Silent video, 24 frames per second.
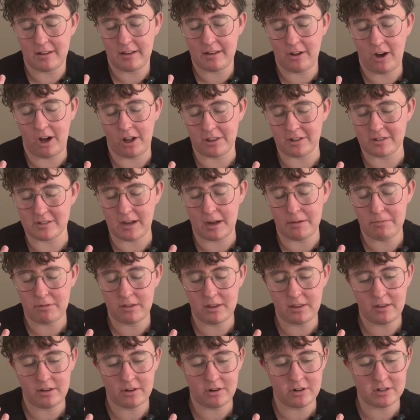authors up through
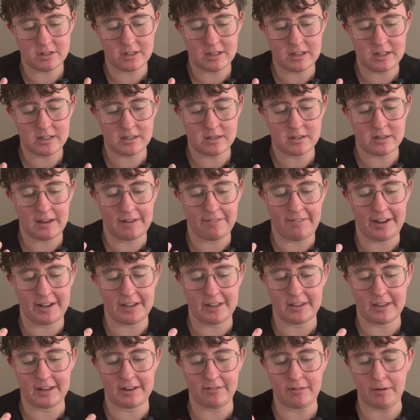the course of this, if I
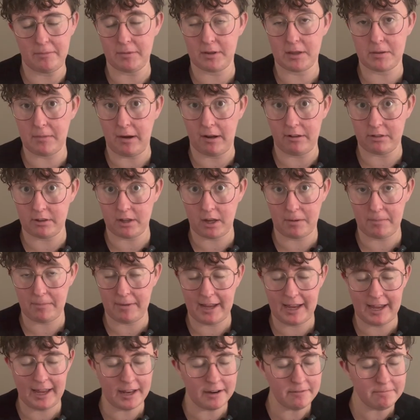didn't remember them off the top of my
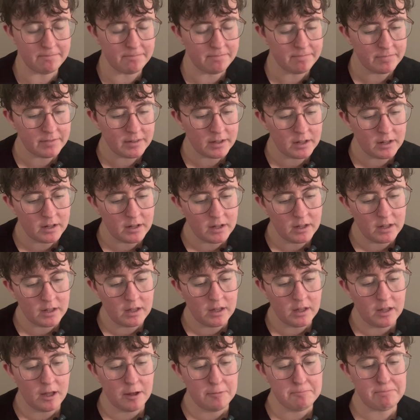head.
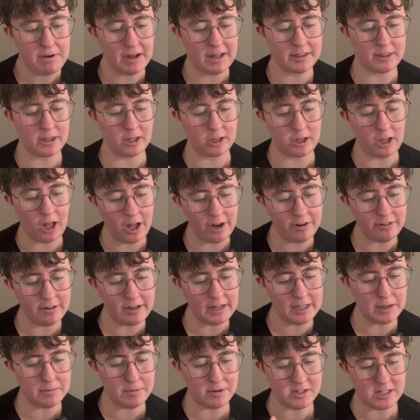But The Lottery,
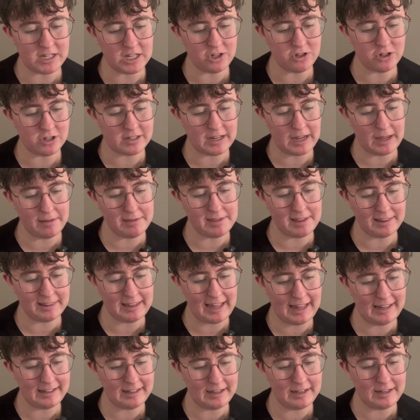The Most Dangerous Game, The
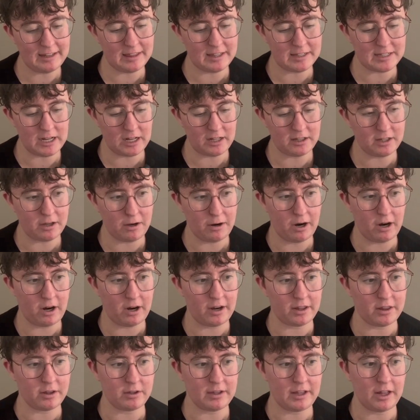Landlady, The Telltale Heart,
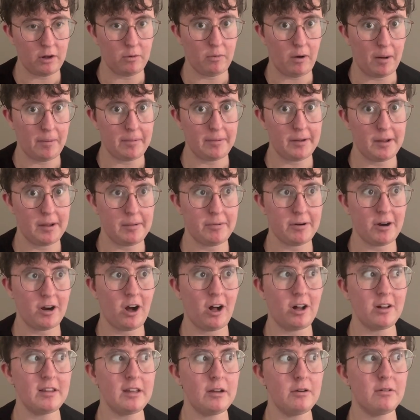and The Yellow Wallpaper
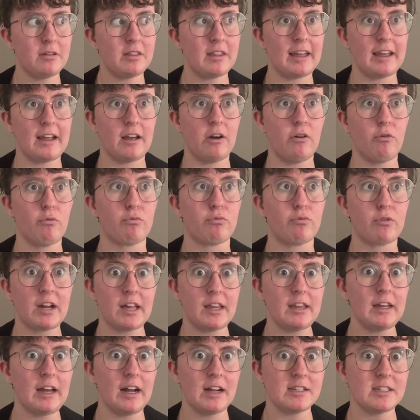all deal with like
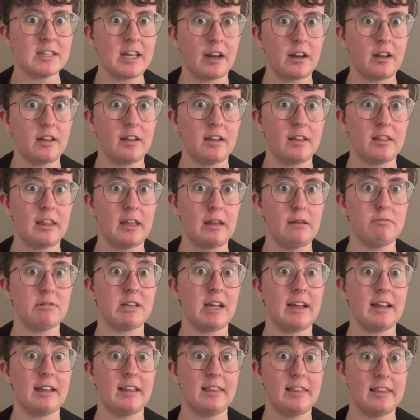really unsettling themes
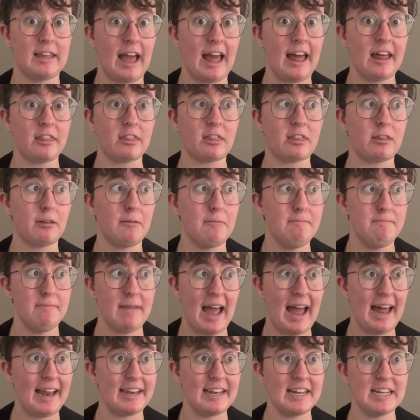like death,
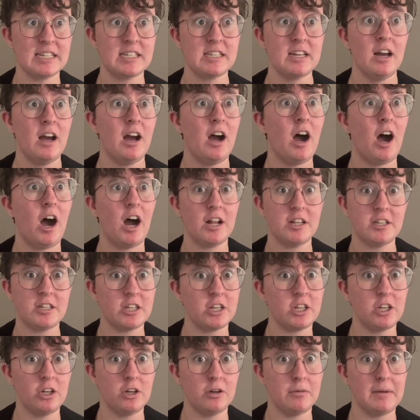madness, hunting
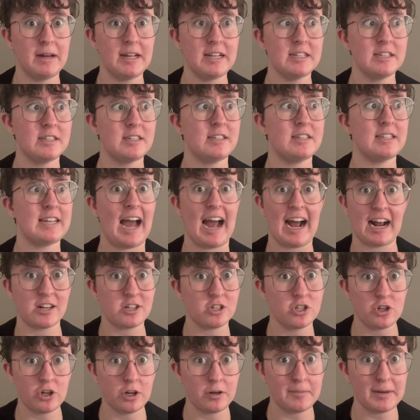humans,
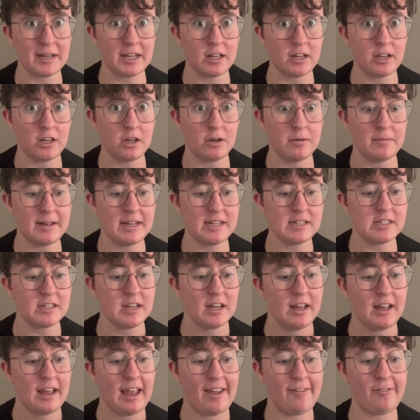taxidermying humans.
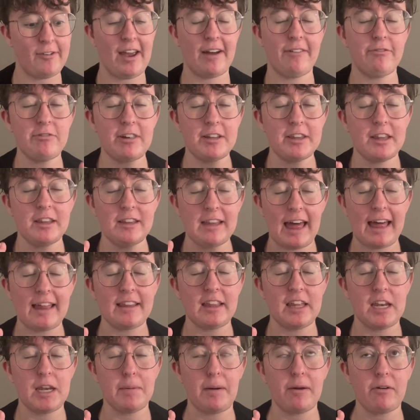If you haven't read The
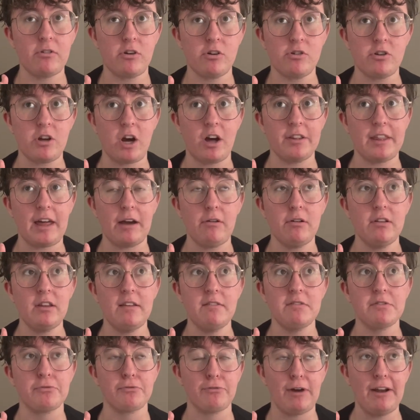Landlady by Roald Dahl, that one
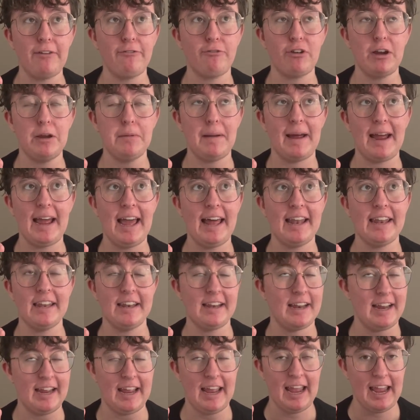lives rent-free in my head and
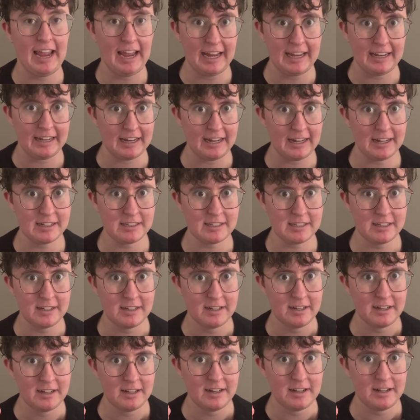I hate it.
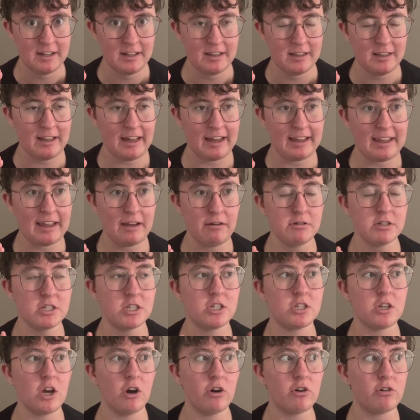Like, it was
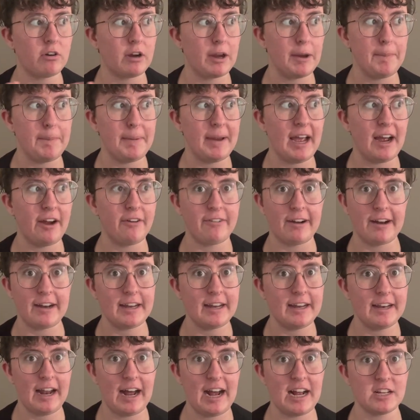so creepy. I read it
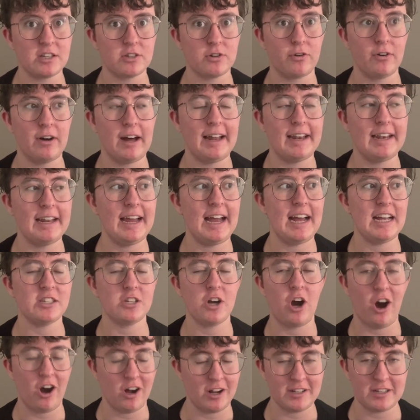in high school and it has
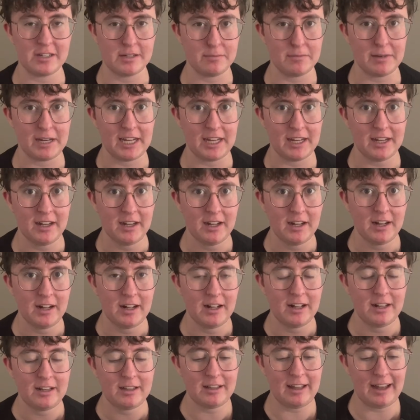haunted me.
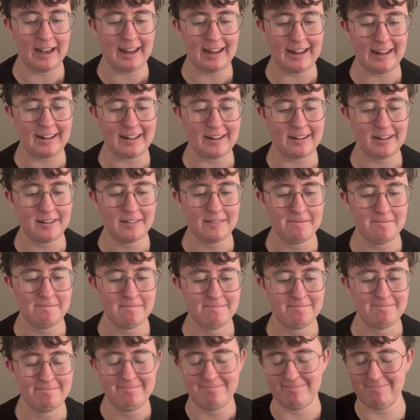Like,
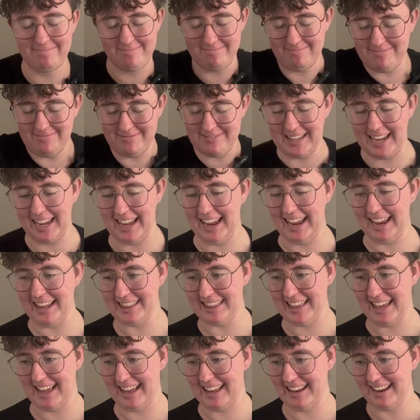I hate
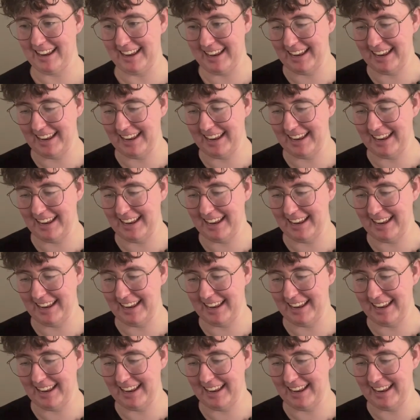that.